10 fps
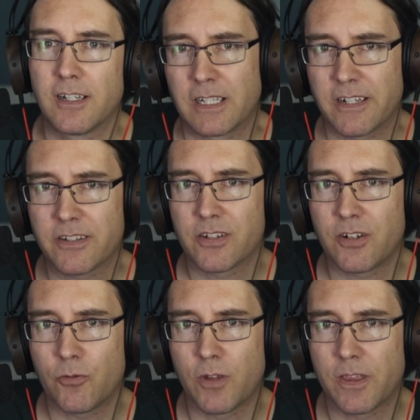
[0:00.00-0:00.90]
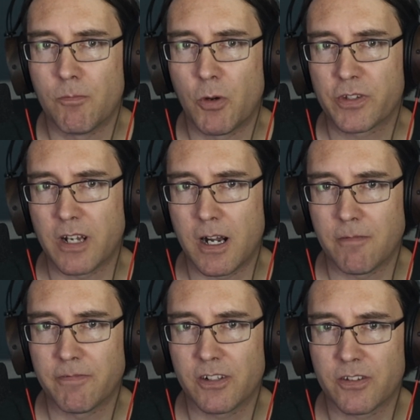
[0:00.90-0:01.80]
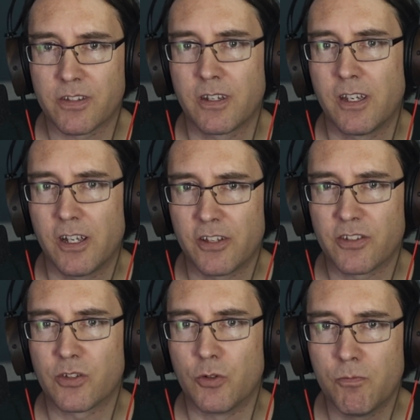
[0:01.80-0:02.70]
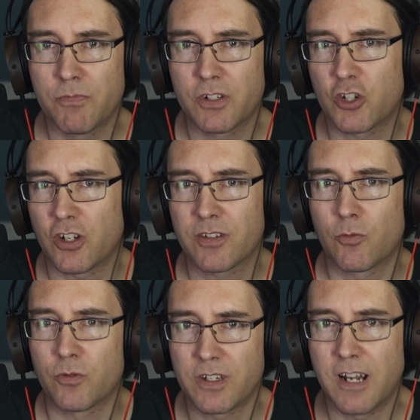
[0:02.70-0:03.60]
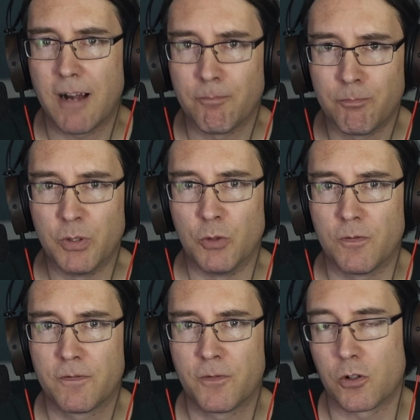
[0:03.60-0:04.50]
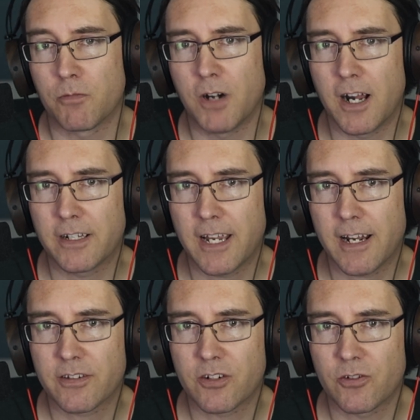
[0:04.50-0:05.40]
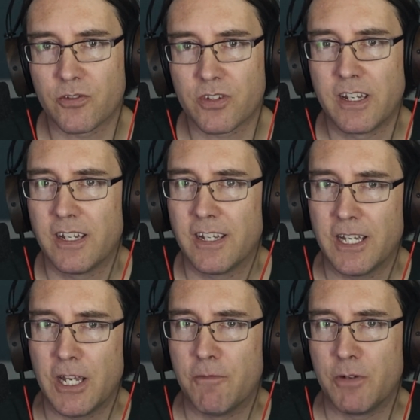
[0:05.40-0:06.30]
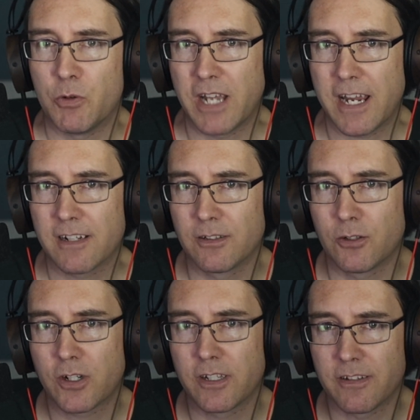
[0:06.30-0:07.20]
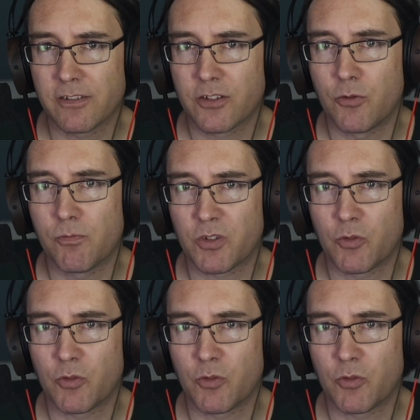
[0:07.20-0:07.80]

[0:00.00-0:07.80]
Let's start with the most obvious. Zoom just was not built for podcasters. If you take a look at Zoom's